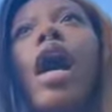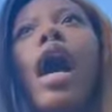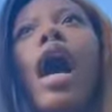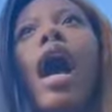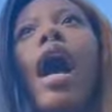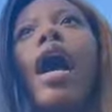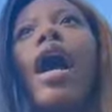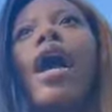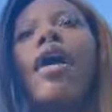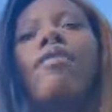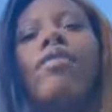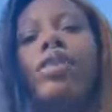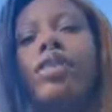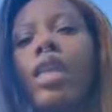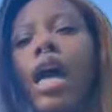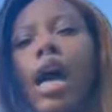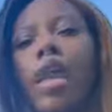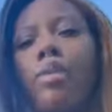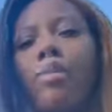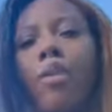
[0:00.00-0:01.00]
I have a
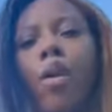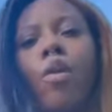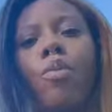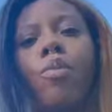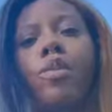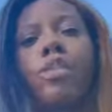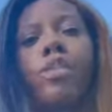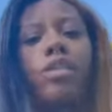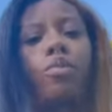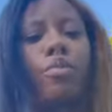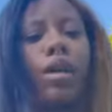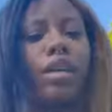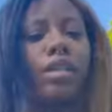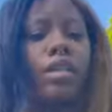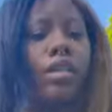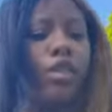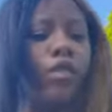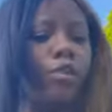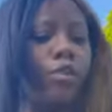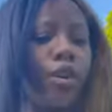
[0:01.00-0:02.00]
lot of moments to
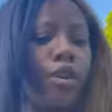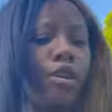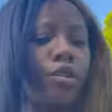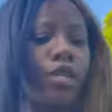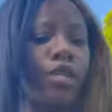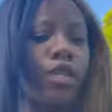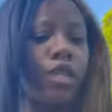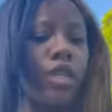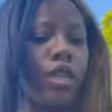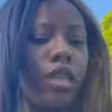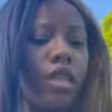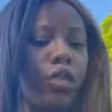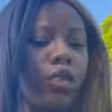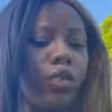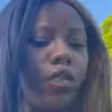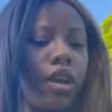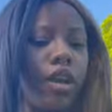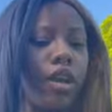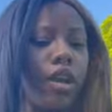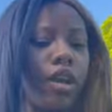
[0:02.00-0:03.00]
myself personally
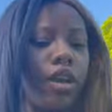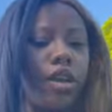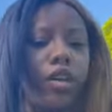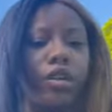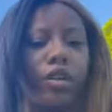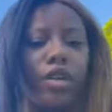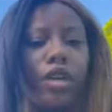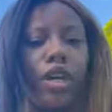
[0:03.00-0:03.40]
where,